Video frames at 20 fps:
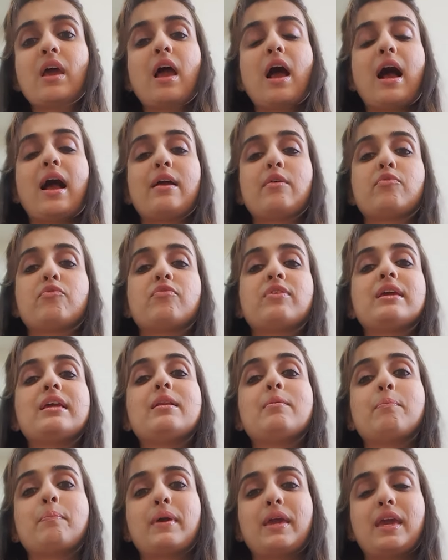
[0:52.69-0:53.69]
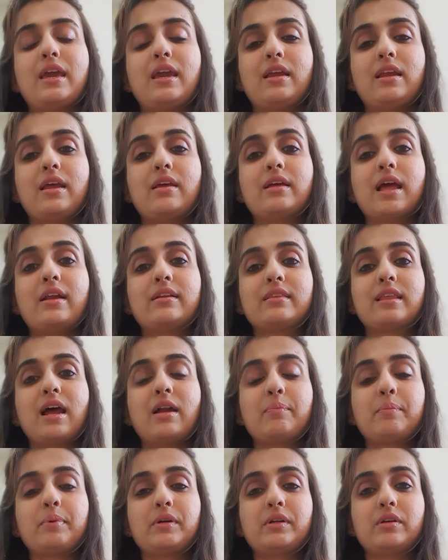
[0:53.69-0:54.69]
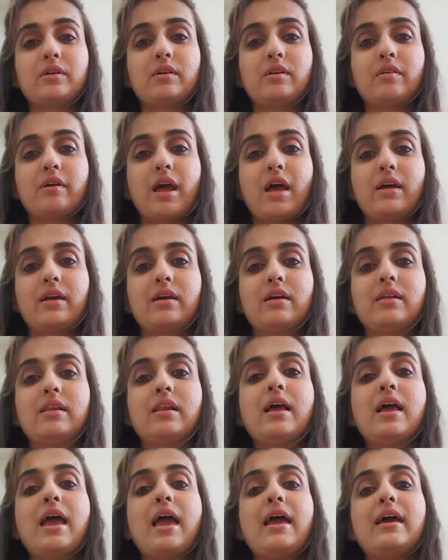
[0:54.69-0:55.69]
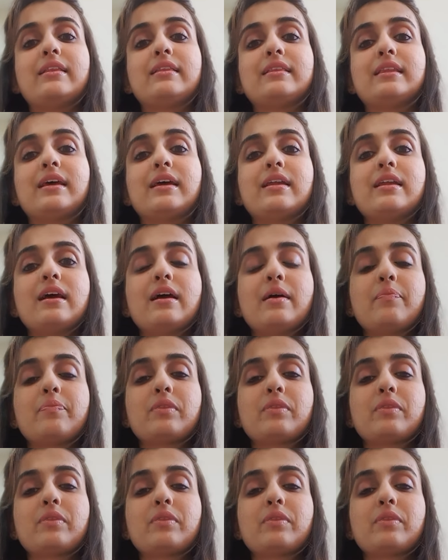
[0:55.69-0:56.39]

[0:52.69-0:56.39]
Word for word: I feel pain at that particular angle and then